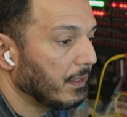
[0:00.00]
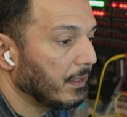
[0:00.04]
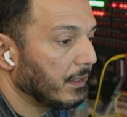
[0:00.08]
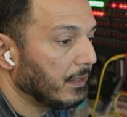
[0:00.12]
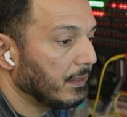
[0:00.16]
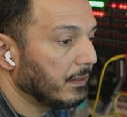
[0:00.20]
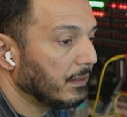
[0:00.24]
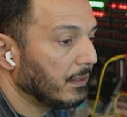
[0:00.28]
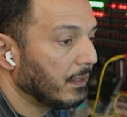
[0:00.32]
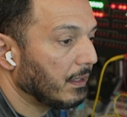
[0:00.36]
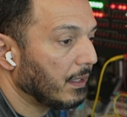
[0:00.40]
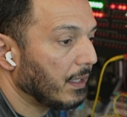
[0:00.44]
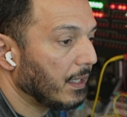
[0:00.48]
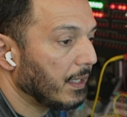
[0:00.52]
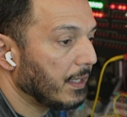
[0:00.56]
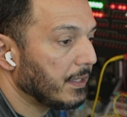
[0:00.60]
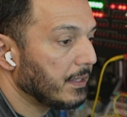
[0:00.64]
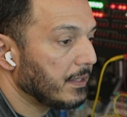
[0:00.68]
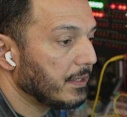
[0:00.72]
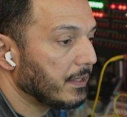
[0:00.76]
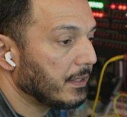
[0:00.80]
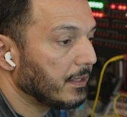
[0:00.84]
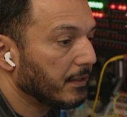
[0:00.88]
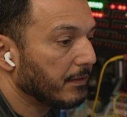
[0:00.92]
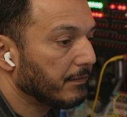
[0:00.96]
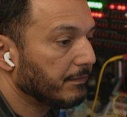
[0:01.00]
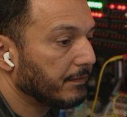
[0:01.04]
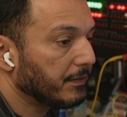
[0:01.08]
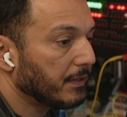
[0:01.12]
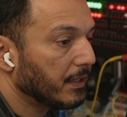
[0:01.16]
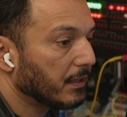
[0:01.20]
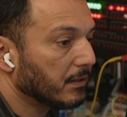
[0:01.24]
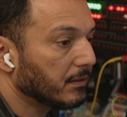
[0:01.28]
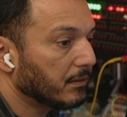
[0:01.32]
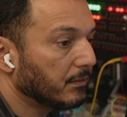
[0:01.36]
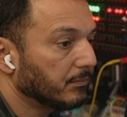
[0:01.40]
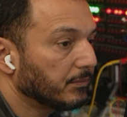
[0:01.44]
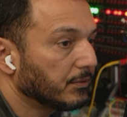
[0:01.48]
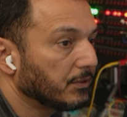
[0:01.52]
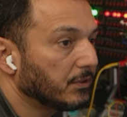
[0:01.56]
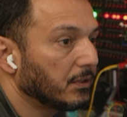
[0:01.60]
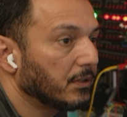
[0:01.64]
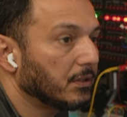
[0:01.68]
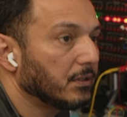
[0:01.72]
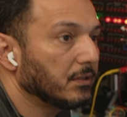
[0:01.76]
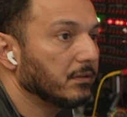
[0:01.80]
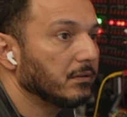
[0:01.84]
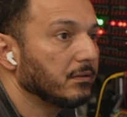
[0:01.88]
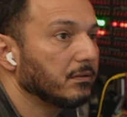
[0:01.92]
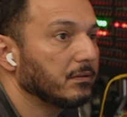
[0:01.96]
light if that comes
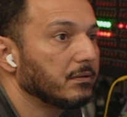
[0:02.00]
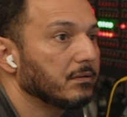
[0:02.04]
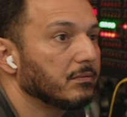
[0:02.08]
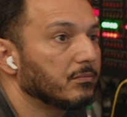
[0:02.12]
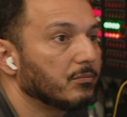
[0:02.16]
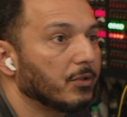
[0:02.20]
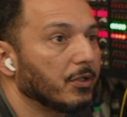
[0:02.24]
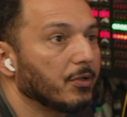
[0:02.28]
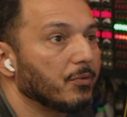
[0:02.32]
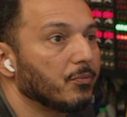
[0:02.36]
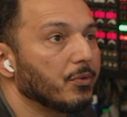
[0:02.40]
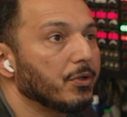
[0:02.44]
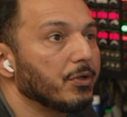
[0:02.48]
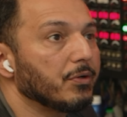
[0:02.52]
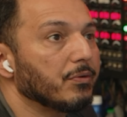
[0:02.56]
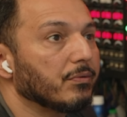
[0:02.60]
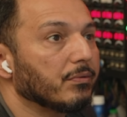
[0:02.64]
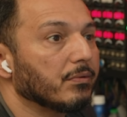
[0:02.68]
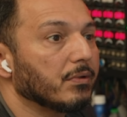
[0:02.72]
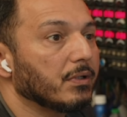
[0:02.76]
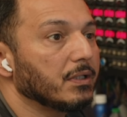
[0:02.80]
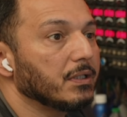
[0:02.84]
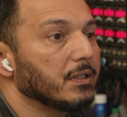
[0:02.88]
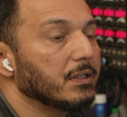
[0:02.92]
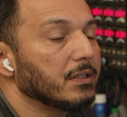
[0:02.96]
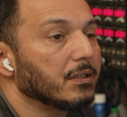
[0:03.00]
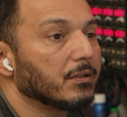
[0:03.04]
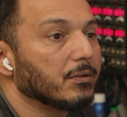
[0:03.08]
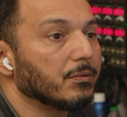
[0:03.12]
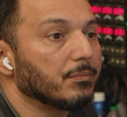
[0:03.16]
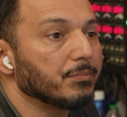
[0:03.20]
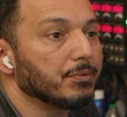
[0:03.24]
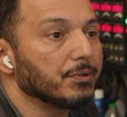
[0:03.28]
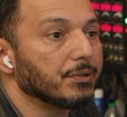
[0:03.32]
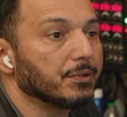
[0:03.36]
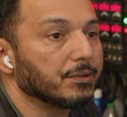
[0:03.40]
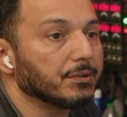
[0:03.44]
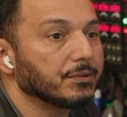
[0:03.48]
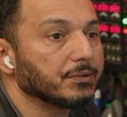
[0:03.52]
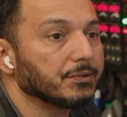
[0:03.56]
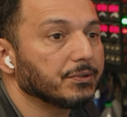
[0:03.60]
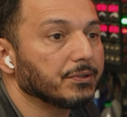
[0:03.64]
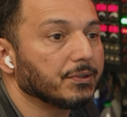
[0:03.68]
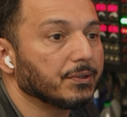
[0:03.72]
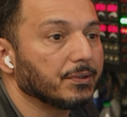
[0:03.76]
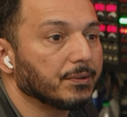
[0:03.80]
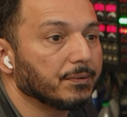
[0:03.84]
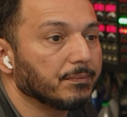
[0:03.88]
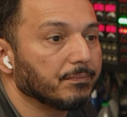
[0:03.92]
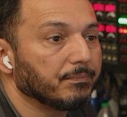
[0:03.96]
on when we run in the computer.
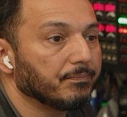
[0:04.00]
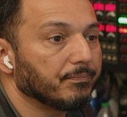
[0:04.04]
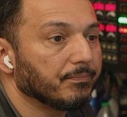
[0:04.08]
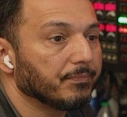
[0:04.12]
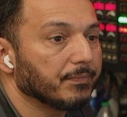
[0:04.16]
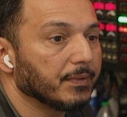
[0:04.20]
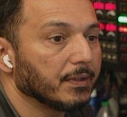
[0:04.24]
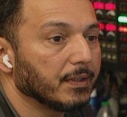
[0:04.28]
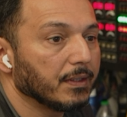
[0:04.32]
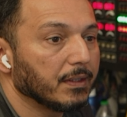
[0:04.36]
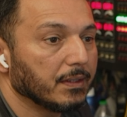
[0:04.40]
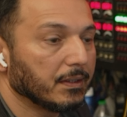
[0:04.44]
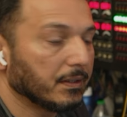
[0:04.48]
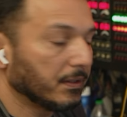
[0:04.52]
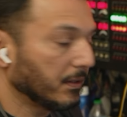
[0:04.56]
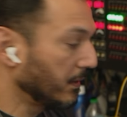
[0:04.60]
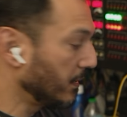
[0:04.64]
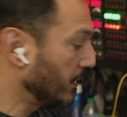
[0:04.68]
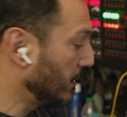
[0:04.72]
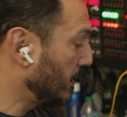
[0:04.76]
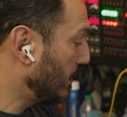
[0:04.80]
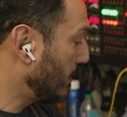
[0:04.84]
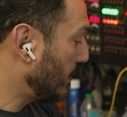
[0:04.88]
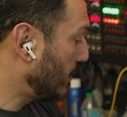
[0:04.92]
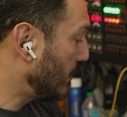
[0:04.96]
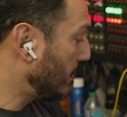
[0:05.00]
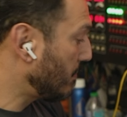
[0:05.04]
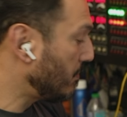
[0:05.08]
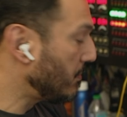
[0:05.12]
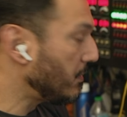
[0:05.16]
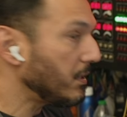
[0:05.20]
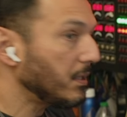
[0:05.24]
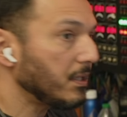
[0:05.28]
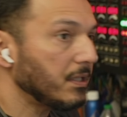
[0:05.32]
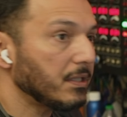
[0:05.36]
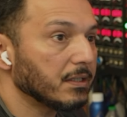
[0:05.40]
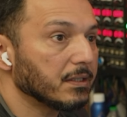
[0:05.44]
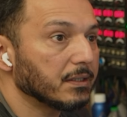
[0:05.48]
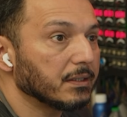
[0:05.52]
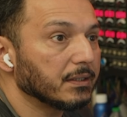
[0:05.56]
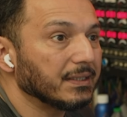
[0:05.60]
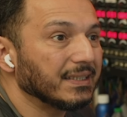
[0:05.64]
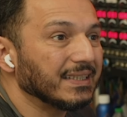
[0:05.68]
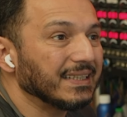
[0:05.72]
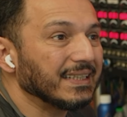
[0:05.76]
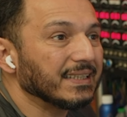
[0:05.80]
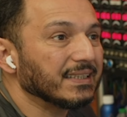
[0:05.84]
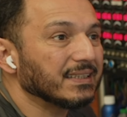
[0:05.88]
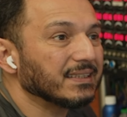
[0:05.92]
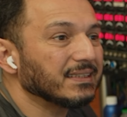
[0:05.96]
So let me
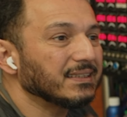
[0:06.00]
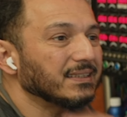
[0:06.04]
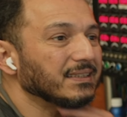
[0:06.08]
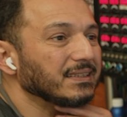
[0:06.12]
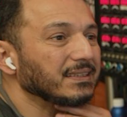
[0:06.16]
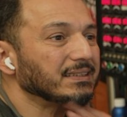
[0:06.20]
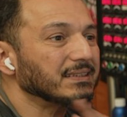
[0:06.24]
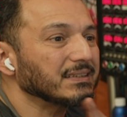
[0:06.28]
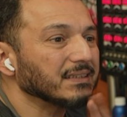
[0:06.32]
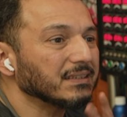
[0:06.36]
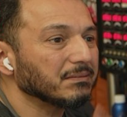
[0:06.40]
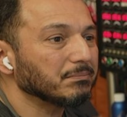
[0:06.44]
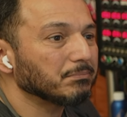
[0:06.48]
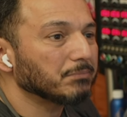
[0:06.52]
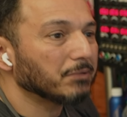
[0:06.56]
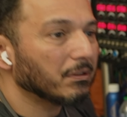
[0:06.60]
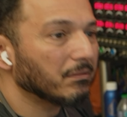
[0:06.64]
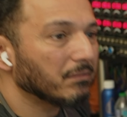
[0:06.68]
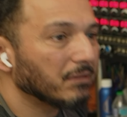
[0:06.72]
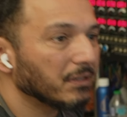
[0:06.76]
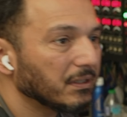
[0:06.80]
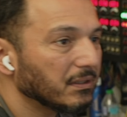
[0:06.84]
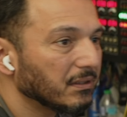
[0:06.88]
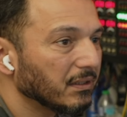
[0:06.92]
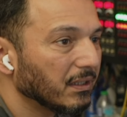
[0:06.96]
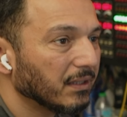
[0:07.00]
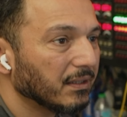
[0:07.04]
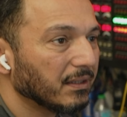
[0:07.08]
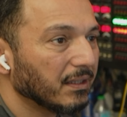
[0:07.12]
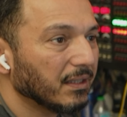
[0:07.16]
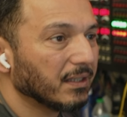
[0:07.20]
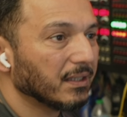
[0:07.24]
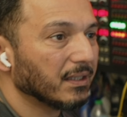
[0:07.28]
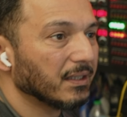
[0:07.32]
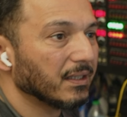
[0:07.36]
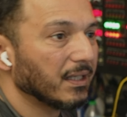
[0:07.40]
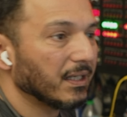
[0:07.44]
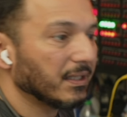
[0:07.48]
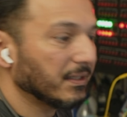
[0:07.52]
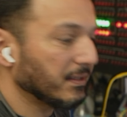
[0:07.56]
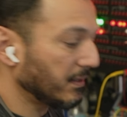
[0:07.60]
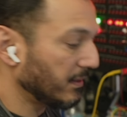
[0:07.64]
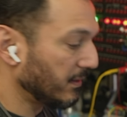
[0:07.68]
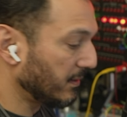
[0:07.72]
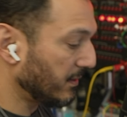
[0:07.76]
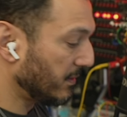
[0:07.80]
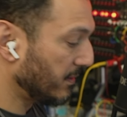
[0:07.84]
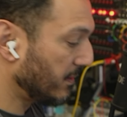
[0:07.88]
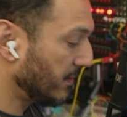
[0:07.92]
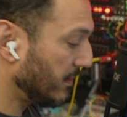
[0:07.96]
connect, and I think I like
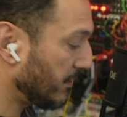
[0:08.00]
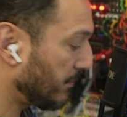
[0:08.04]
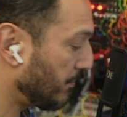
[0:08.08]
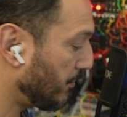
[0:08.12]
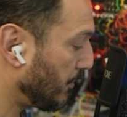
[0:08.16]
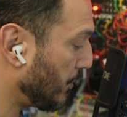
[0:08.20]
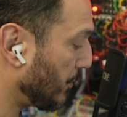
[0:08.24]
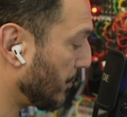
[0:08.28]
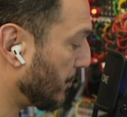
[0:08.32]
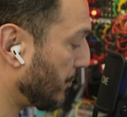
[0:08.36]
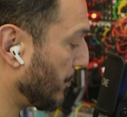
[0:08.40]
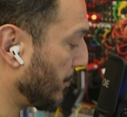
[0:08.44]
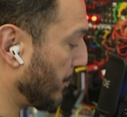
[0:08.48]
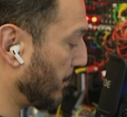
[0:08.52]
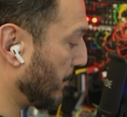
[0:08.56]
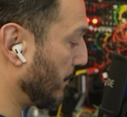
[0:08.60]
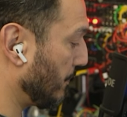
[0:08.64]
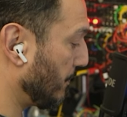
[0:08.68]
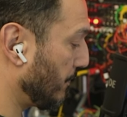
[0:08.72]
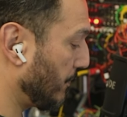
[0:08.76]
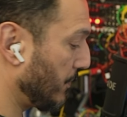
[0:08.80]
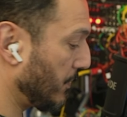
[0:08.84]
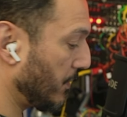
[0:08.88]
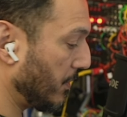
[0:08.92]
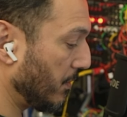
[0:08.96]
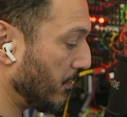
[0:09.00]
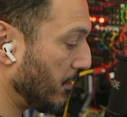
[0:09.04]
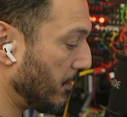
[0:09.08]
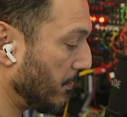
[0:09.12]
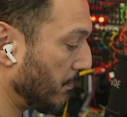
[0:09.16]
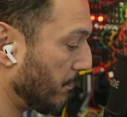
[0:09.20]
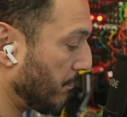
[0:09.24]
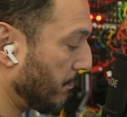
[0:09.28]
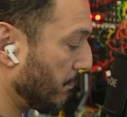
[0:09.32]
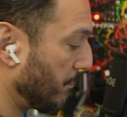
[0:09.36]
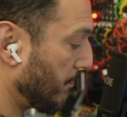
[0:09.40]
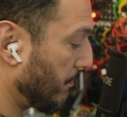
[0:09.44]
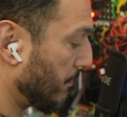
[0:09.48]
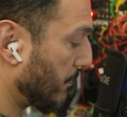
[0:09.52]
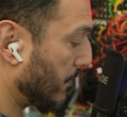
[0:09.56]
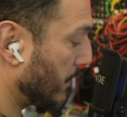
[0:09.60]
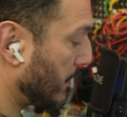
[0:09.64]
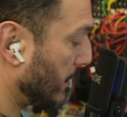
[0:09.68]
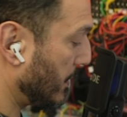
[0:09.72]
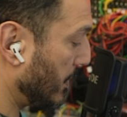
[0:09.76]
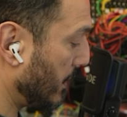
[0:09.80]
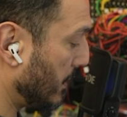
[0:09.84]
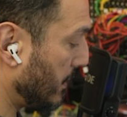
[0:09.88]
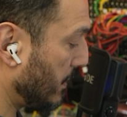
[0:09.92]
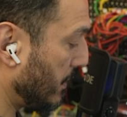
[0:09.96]
this view too. So let me
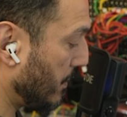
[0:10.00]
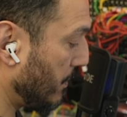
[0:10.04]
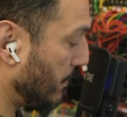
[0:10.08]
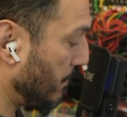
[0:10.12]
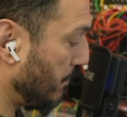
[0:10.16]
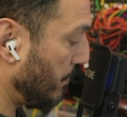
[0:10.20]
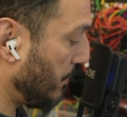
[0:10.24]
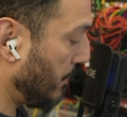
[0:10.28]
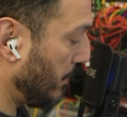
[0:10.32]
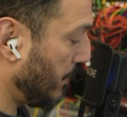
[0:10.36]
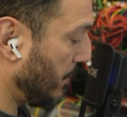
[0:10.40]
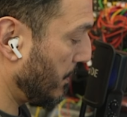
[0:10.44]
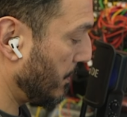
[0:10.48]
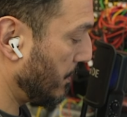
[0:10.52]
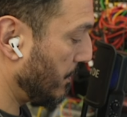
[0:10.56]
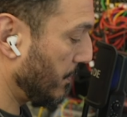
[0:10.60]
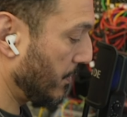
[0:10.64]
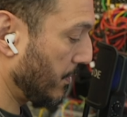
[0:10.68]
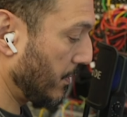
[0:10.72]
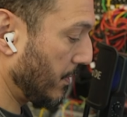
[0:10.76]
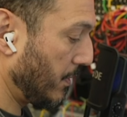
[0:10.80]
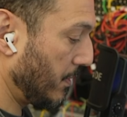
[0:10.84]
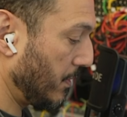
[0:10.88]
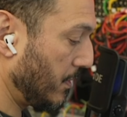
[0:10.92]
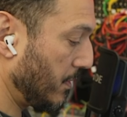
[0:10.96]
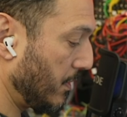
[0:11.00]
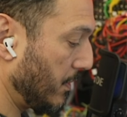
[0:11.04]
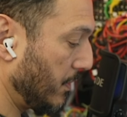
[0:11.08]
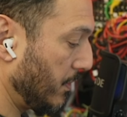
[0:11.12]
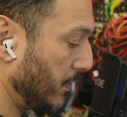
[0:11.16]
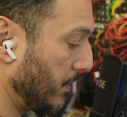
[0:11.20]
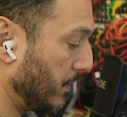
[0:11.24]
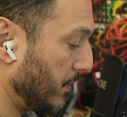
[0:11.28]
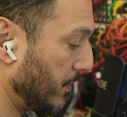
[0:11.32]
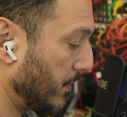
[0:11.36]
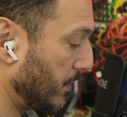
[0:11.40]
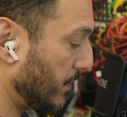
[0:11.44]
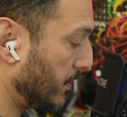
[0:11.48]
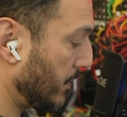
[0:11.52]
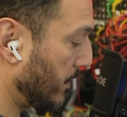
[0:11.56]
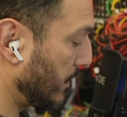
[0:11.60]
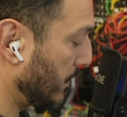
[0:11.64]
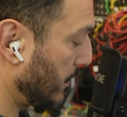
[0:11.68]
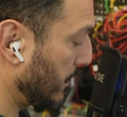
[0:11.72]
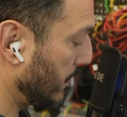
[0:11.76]
connect the computer to the harness.